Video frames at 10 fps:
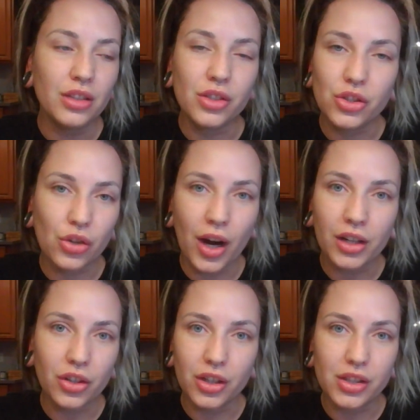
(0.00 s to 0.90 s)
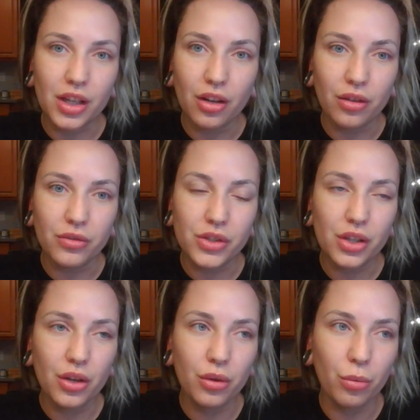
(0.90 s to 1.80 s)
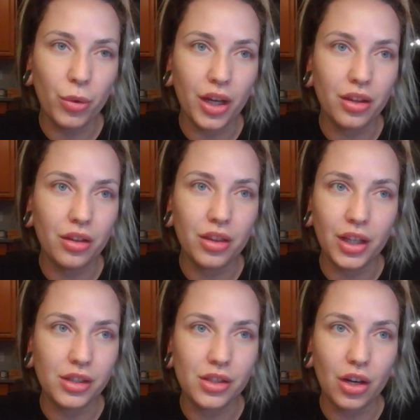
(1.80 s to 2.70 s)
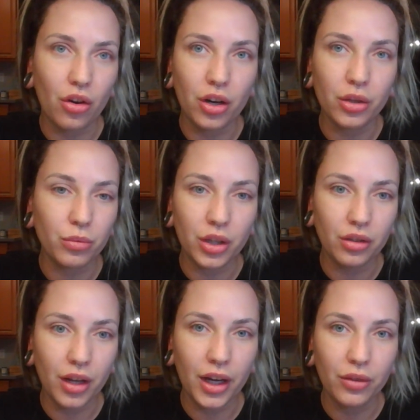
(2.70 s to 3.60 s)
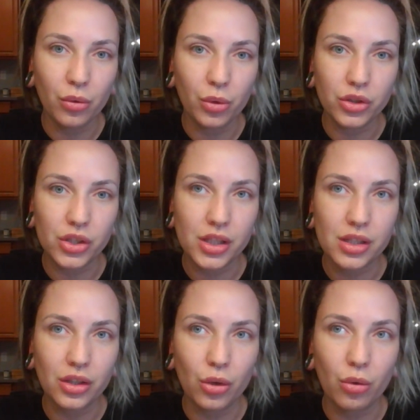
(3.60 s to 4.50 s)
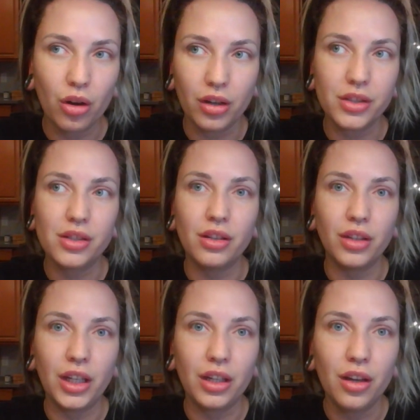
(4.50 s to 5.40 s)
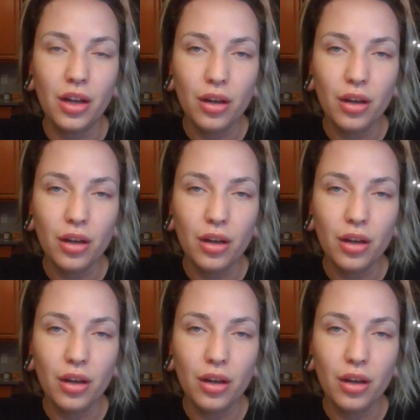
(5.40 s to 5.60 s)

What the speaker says: distract ourselves with things that aren't real life, or just, you know, constantly